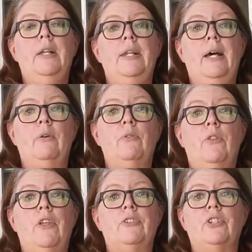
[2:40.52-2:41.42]
Now,
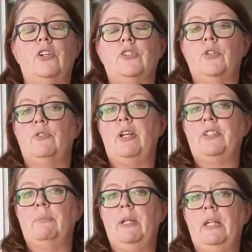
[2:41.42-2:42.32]
there's also the
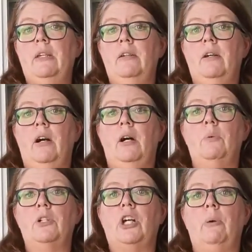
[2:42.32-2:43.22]
recipe,
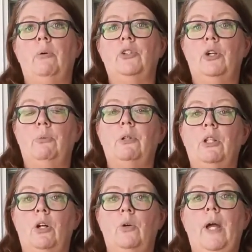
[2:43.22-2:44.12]
which I will note
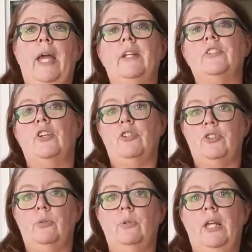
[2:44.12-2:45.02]
below and is
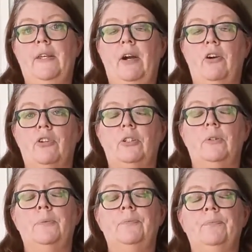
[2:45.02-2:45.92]
also in that article,